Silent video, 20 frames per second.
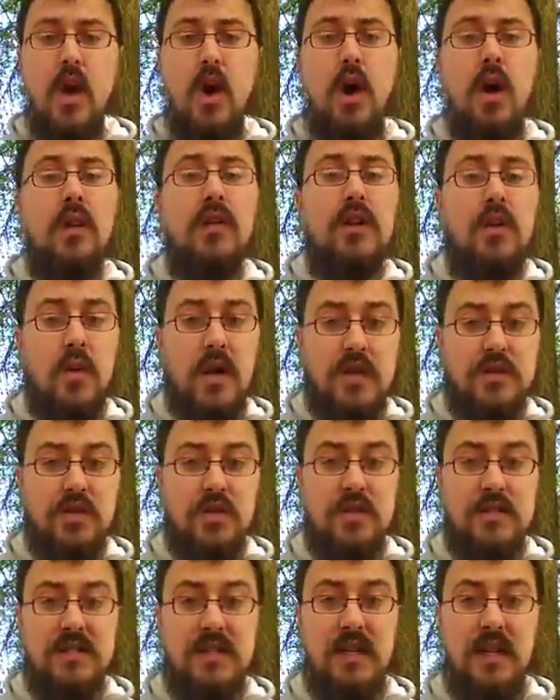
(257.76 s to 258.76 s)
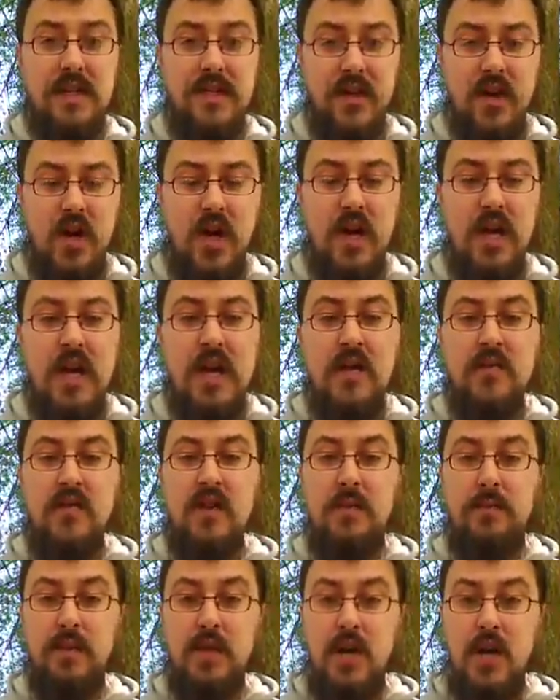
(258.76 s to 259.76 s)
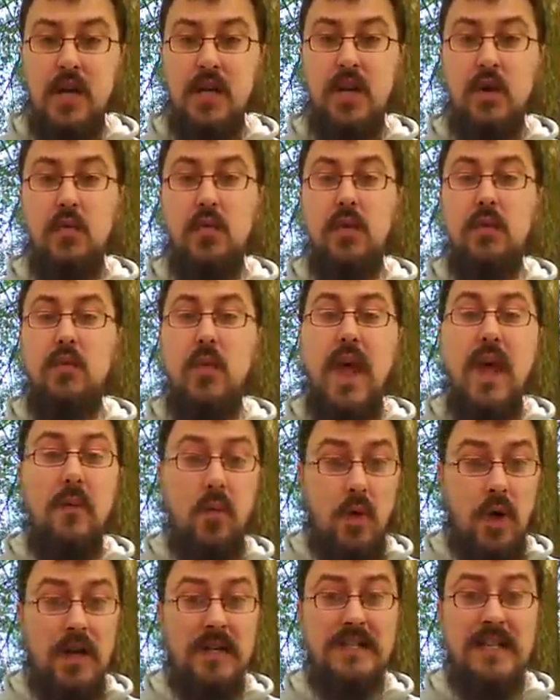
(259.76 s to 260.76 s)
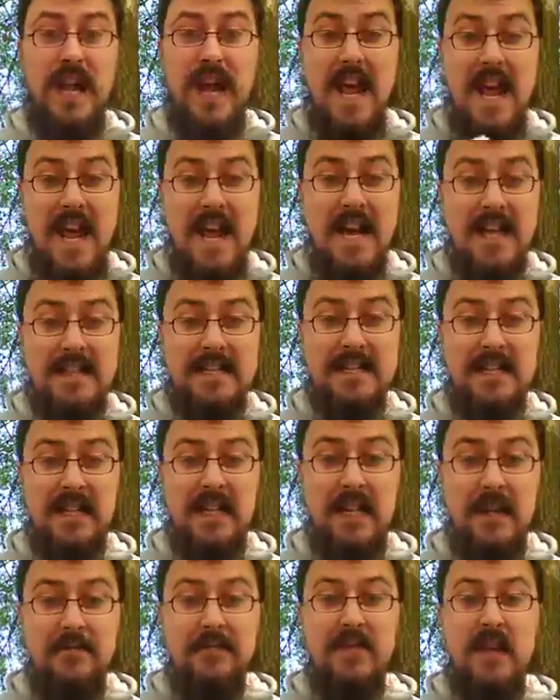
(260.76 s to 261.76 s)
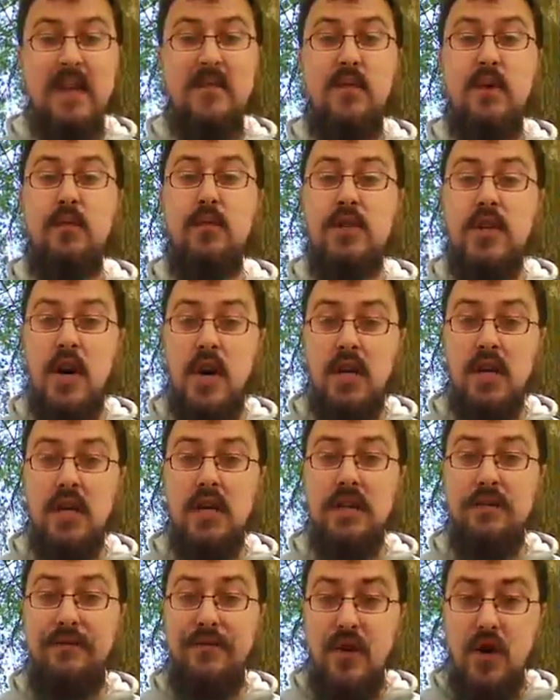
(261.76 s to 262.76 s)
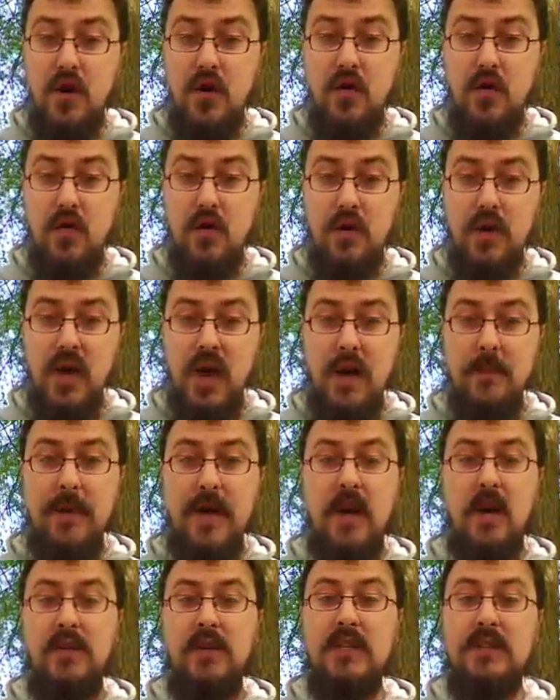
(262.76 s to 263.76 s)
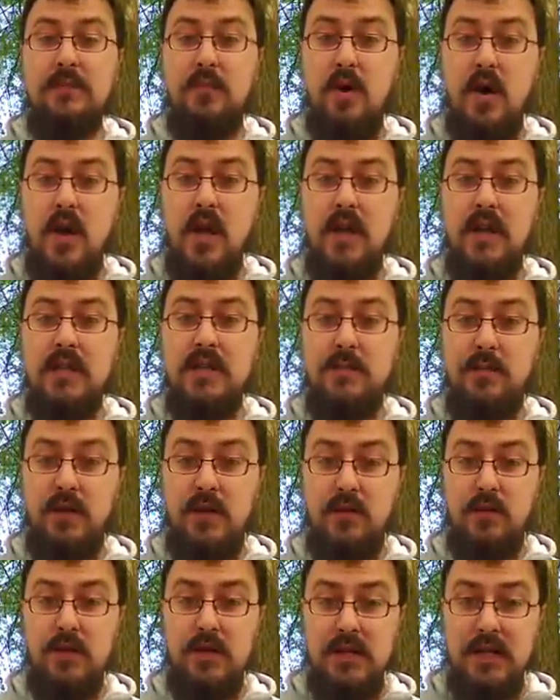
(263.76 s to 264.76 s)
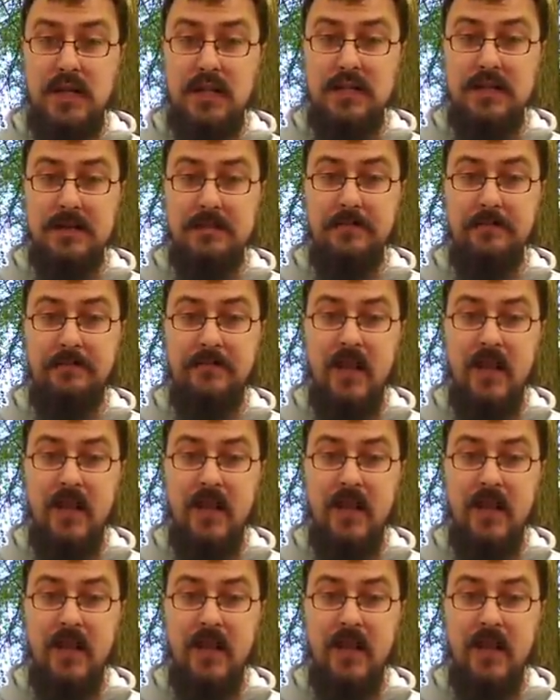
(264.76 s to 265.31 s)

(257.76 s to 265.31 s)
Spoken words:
all the questions that I thought that a blogger would want to ask if we were talking on the phone about this product pre-release.